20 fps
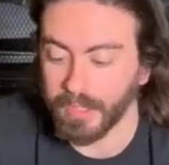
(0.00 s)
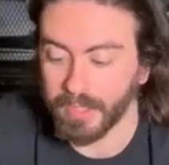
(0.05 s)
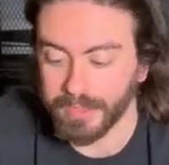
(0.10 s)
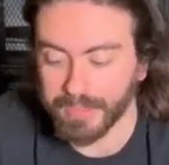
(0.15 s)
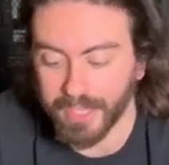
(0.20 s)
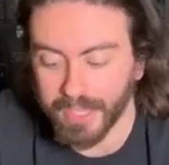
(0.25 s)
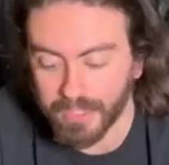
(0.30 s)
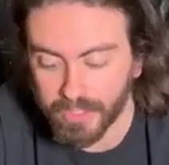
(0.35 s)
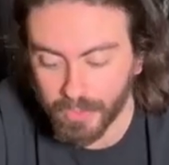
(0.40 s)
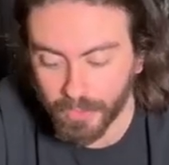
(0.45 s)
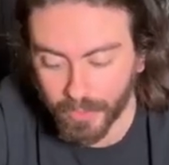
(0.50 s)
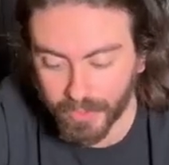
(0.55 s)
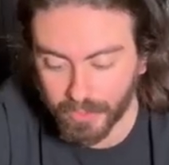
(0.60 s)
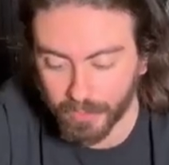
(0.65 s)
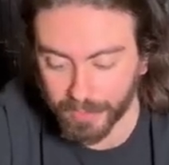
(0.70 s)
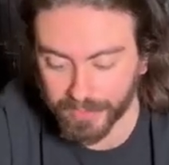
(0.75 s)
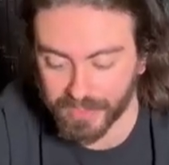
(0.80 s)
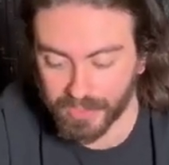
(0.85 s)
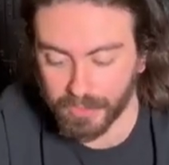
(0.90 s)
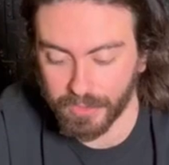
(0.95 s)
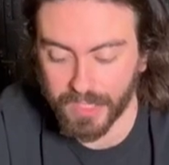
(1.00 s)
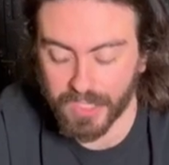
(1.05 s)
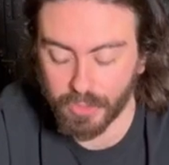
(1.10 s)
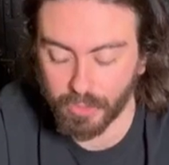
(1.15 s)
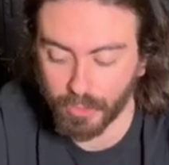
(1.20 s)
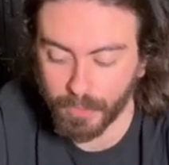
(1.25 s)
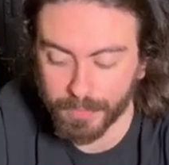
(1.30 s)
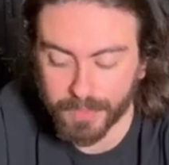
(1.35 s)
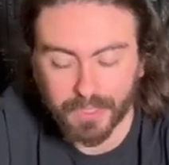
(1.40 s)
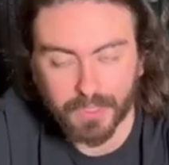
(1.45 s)
Then you are going to
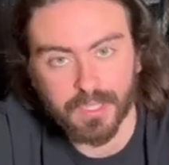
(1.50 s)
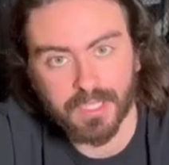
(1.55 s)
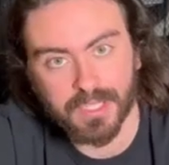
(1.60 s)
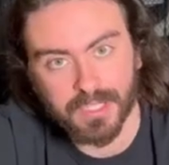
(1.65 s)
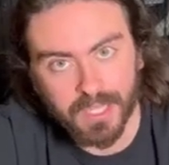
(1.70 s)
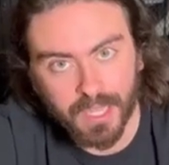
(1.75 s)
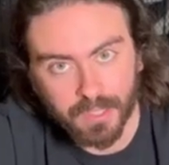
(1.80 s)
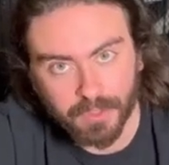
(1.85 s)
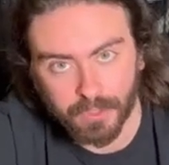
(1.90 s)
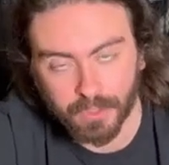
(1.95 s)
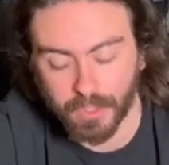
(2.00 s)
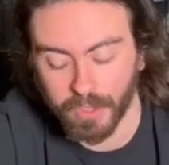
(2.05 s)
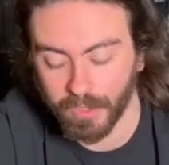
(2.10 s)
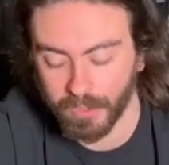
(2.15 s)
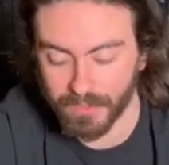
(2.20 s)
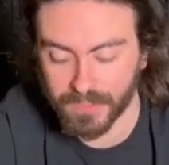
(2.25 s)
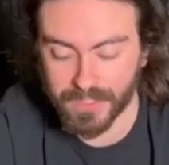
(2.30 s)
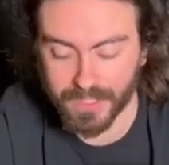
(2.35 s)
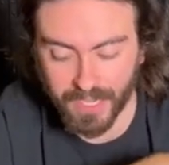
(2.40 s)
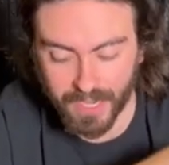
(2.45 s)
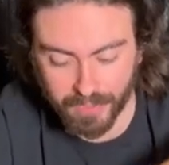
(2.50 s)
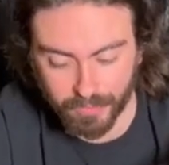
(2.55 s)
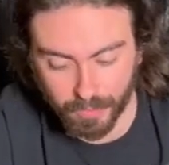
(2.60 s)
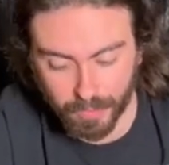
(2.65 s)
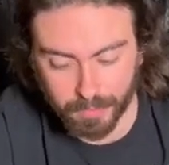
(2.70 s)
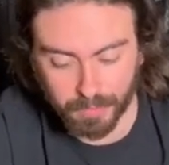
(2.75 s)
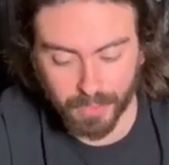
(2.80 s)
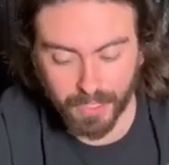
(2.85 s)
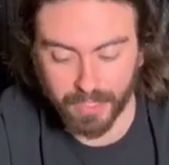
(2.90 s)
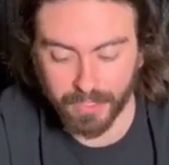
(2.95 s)
distribute the standard cards to every
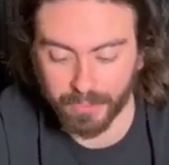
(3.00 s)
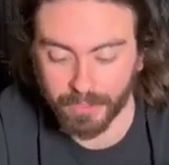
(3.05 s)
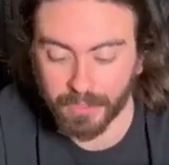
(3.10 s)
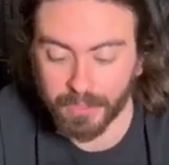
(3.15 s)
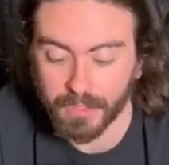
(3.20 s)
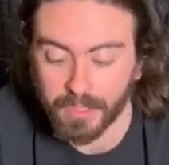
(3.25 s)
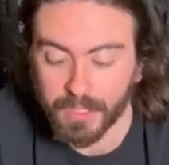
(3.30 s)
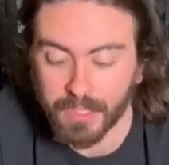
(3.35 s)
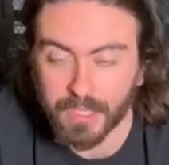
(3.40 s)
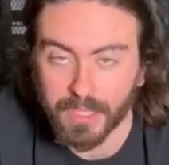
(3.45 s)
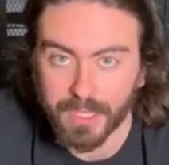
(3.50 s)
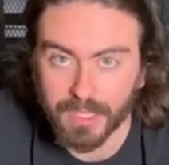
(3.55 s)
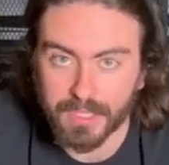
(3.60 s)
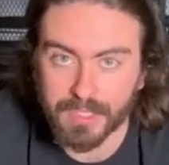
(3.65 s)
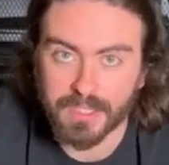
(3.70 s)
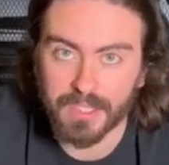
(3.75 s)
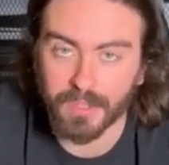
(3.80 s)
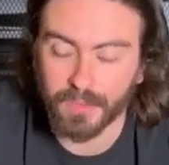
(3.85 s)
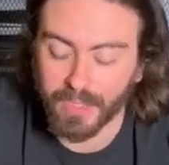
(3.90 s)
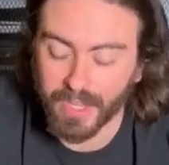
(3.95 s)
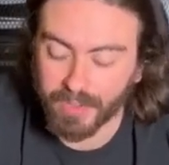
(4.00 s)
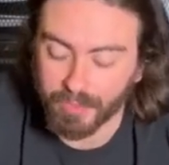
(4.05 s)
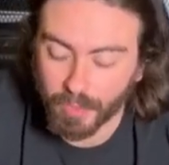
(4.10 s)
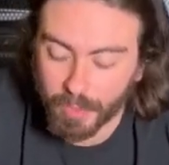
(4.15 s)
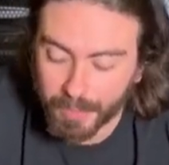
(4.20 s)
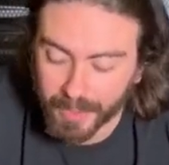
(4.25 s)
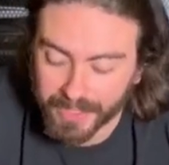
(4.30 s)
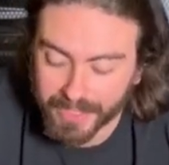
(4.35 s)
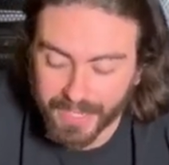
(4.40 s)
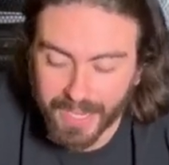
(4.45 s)
player until
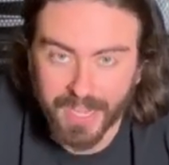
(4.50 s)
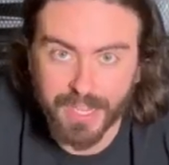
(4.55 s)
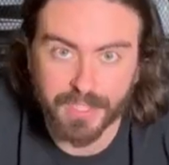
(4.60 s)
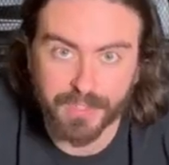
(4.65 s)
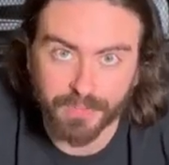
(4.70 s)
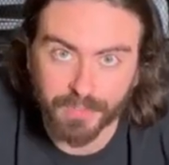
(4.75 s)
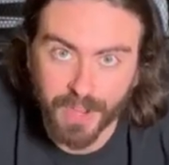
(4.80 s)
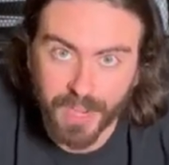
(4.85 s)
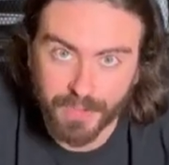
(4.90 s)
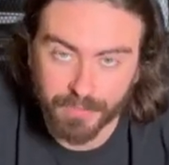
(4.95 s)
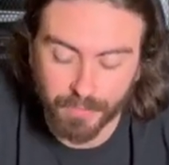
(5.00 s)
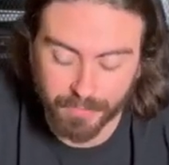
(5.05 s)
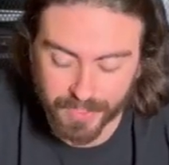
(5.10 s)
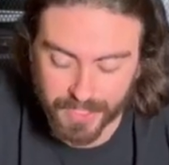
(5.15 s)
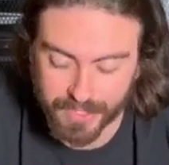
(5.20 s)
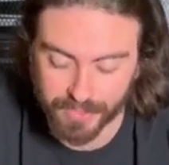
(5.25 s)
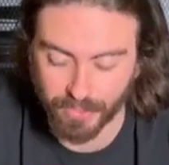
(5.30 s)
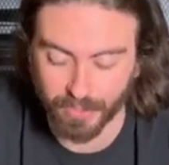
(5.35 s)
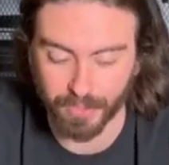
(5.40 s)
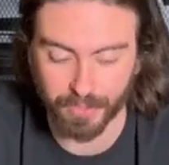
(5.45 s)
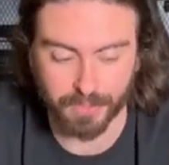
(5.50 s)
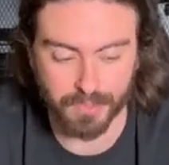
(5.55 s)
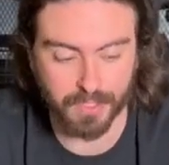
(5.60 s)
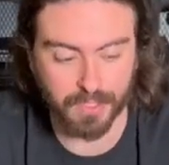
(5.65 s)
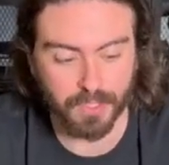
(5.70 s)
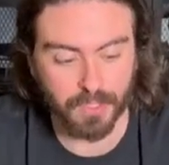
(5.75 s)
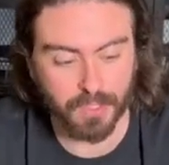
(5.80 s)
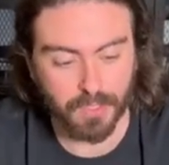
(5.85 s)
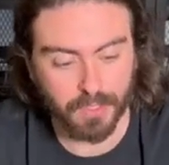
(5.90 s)
everybody has 5 of these cards.